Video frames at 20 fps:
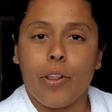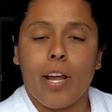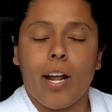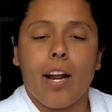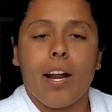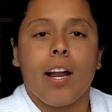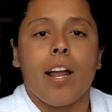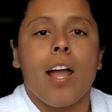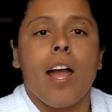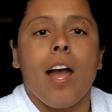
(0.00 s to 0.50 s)

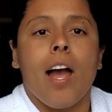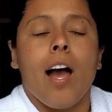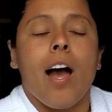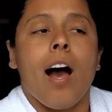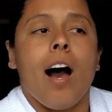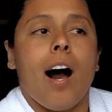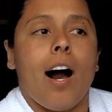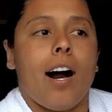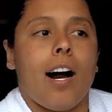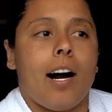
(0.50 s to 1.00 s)
there.
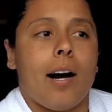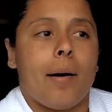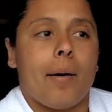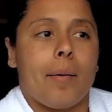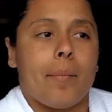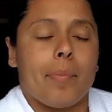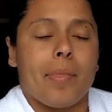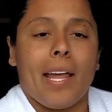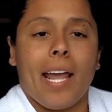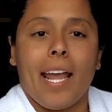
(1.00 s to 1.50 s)

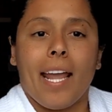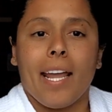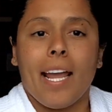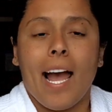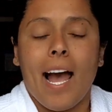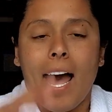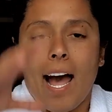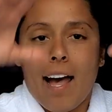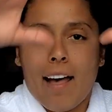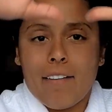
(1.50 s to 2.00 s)
They
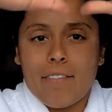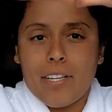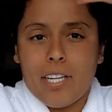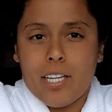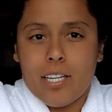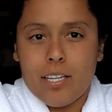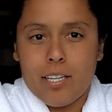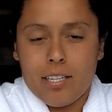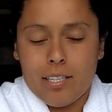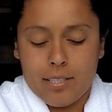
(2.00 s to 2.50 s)
have
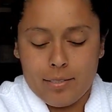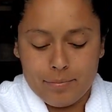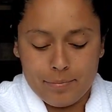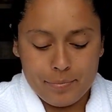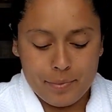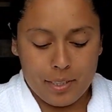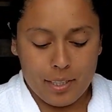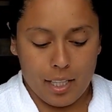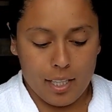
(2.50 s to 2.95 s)
a